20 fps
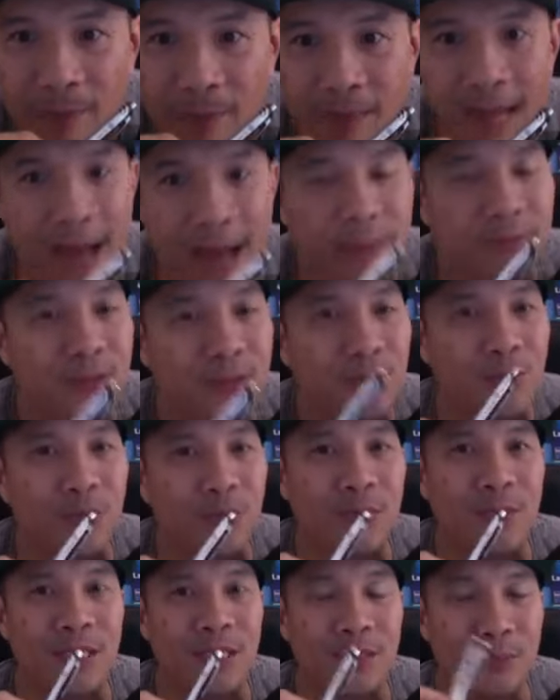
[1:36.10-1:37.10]

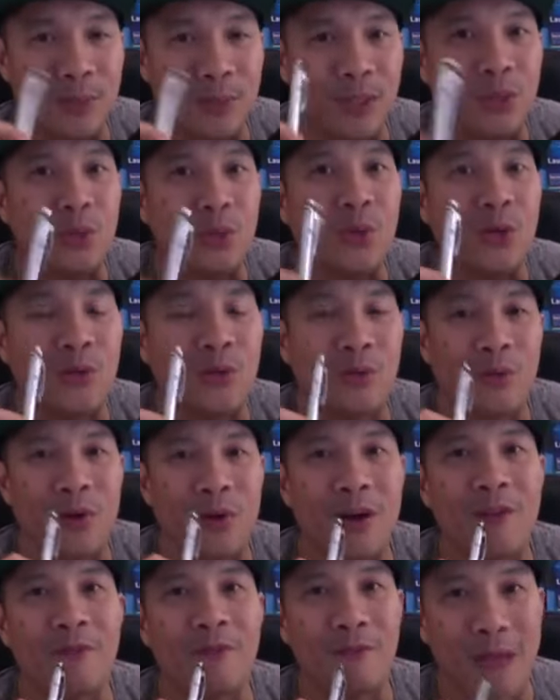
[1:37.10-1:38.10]
Absolutely, we do it for
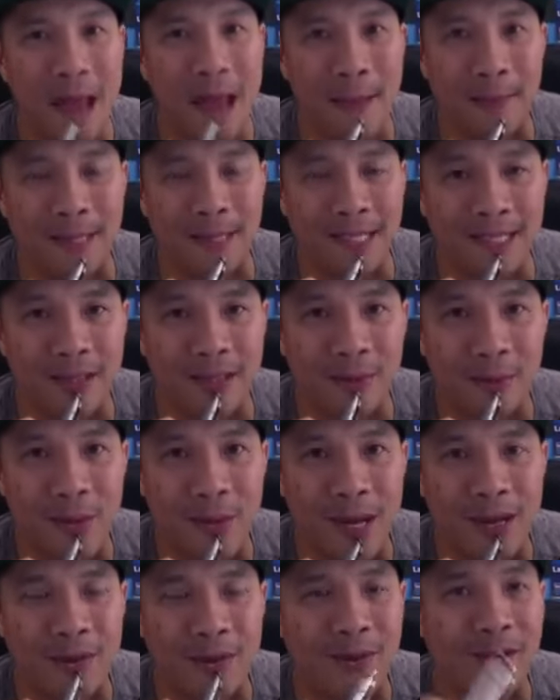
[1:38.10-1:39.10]
our family,
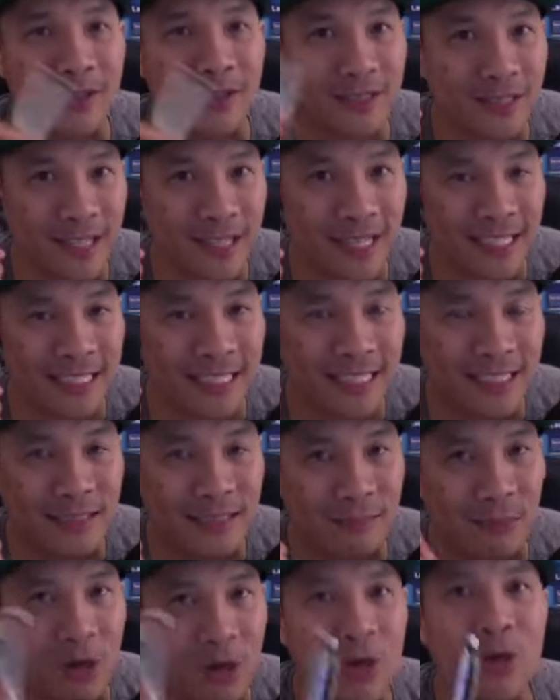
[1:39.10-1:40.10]
right? There's a
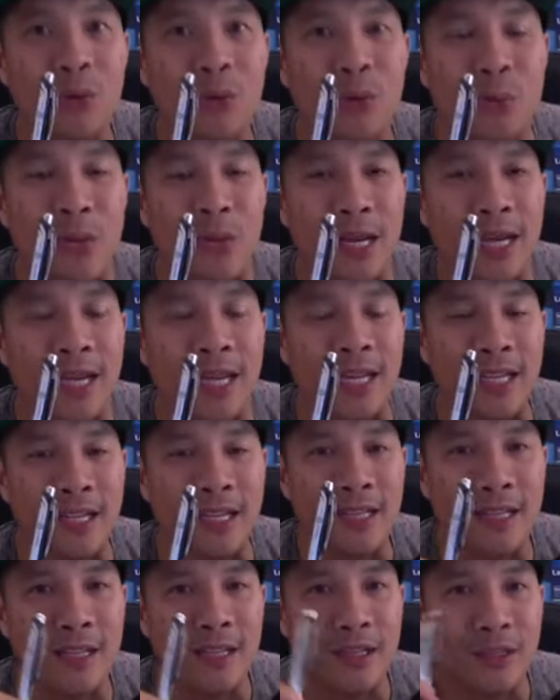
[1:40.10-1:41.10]
smarter way
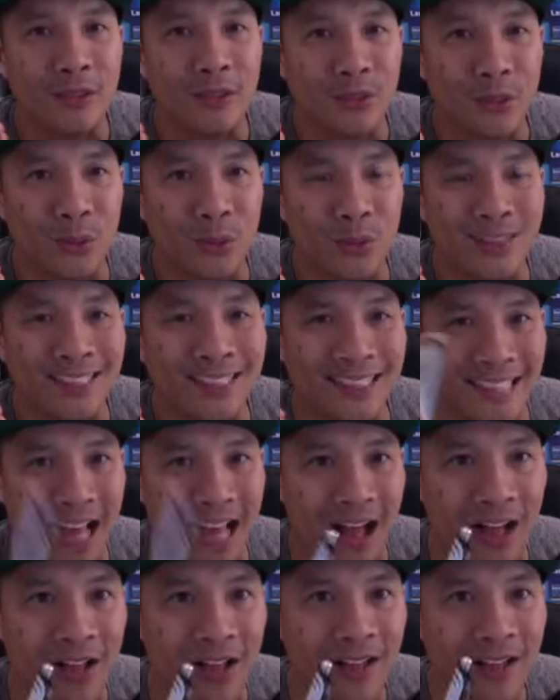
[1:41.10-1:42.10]
to
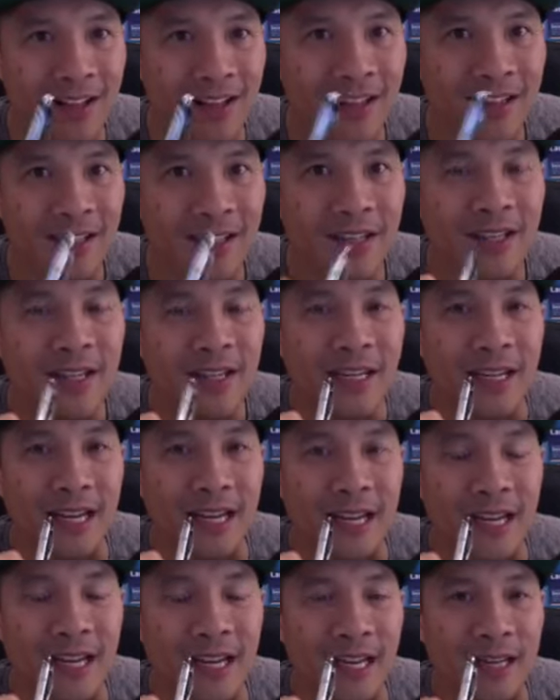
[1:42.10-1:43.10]
sell.
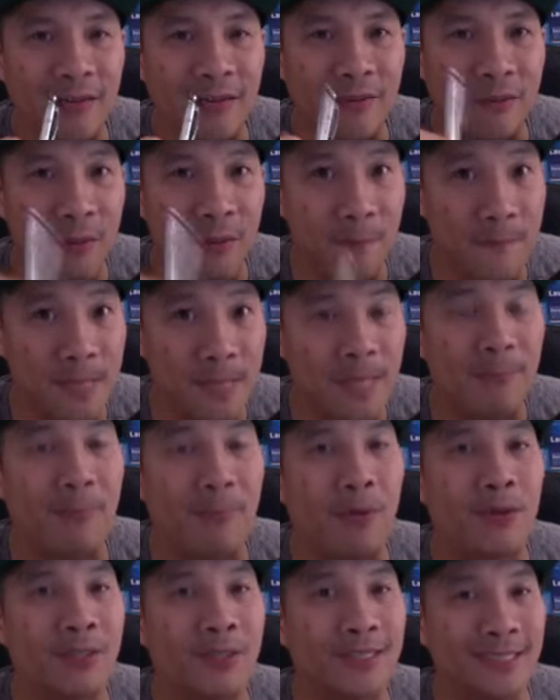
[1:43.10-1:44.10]
And for me
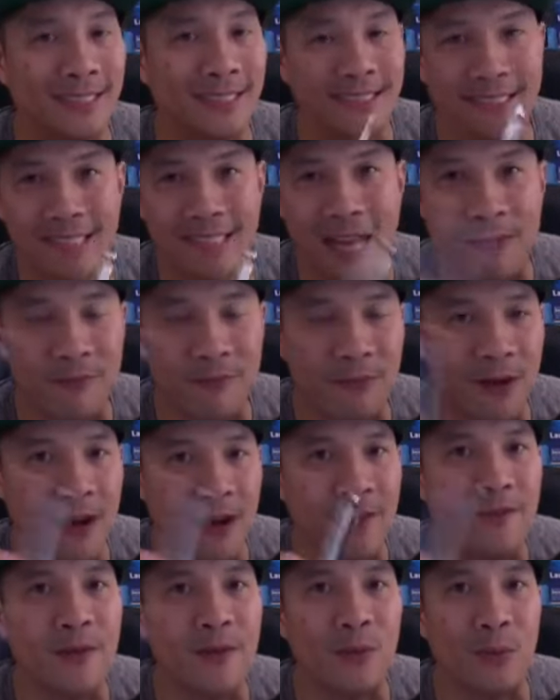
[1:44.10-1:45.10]
personally, it's not for
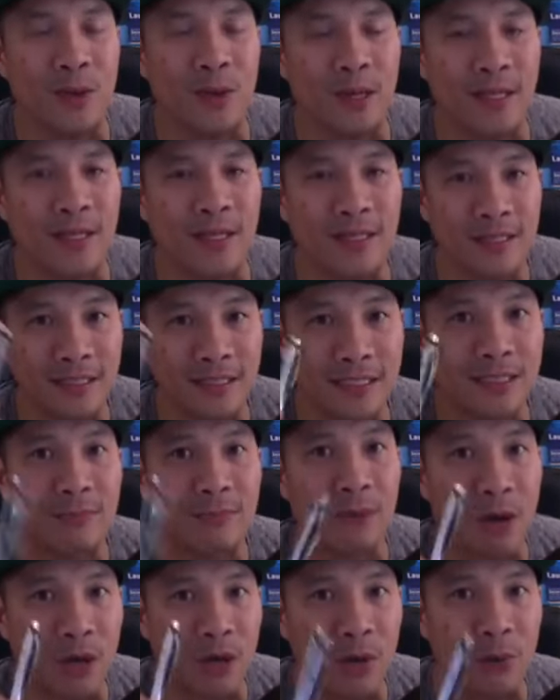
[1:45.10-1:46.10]
everyone. The
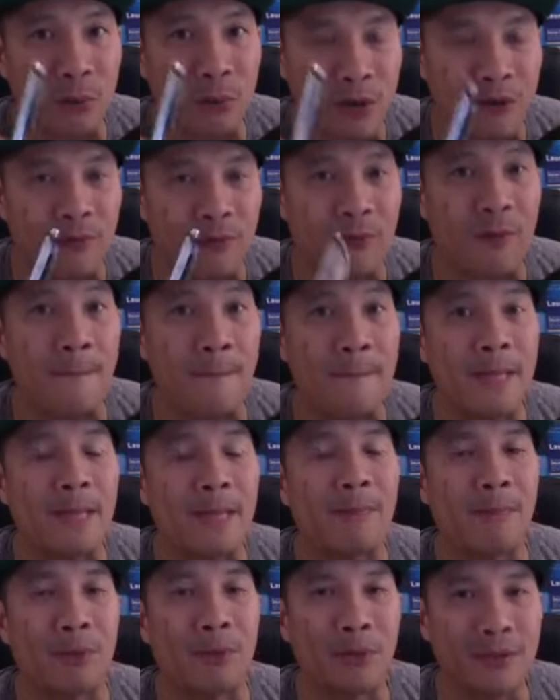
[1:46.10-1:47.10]
smarter way for
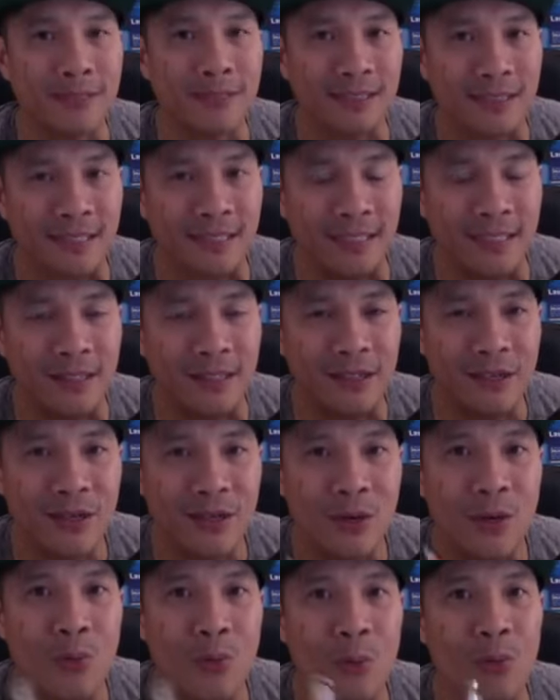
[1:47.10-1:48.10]
me personally
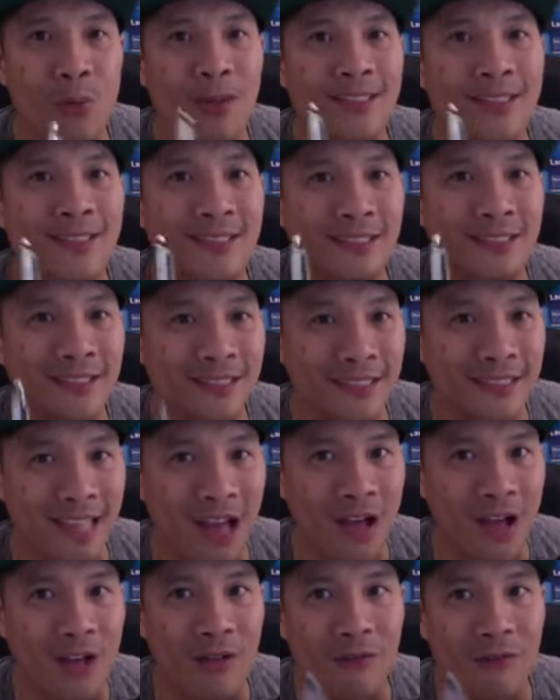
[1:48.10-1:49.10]
was to
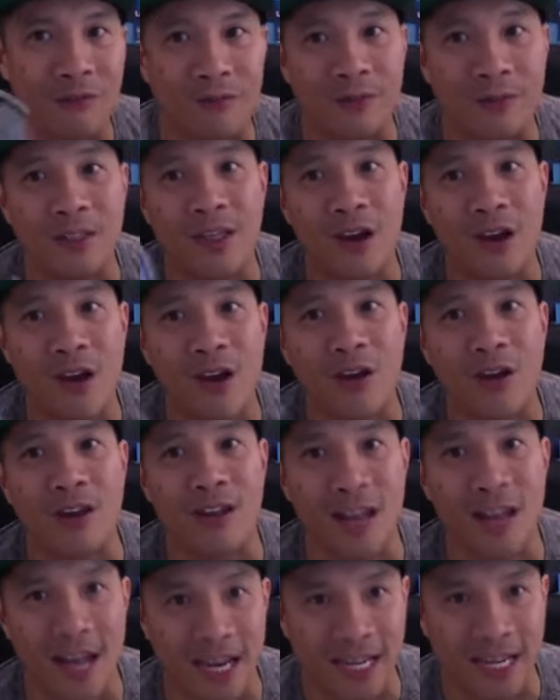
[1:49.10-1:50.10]
sell via
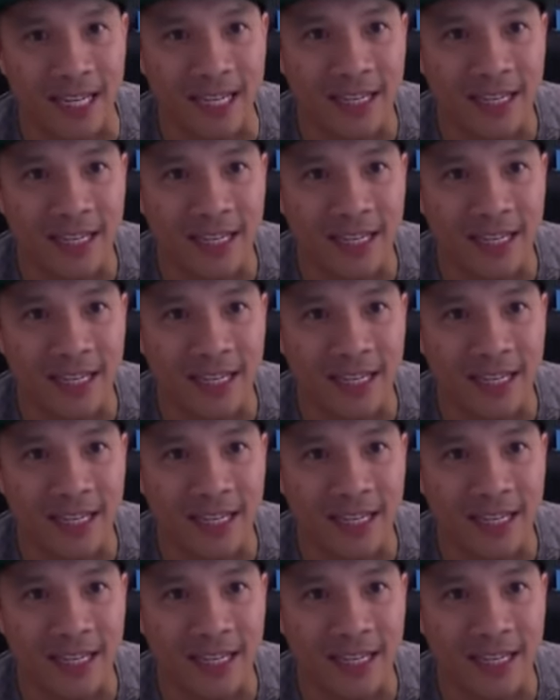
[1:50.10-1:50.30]
online,